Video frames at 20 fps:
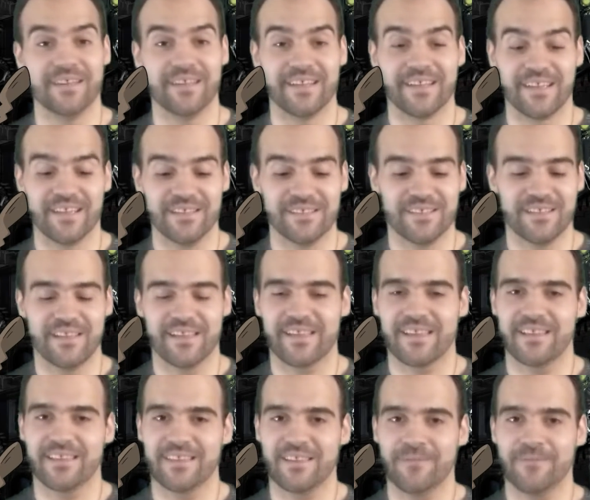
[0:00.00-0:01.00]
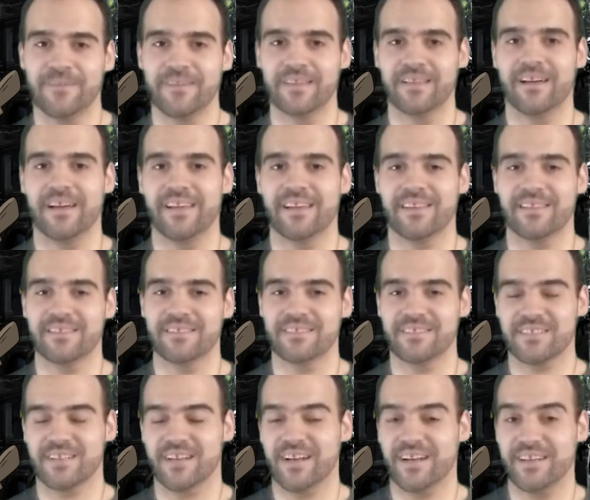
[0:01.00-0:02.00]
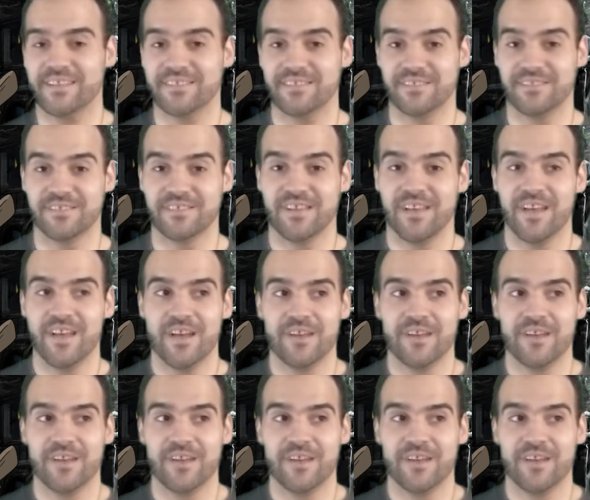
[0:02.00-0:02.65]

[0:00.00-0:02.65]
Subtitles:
Like it's in like, different like disguises